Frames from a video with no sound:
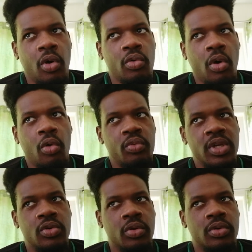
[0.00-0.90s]
how
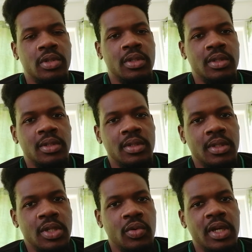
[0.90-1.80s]
we grow.
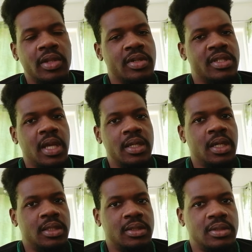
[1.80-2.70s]
You don't get us like
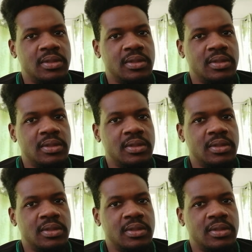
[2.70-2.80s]
that.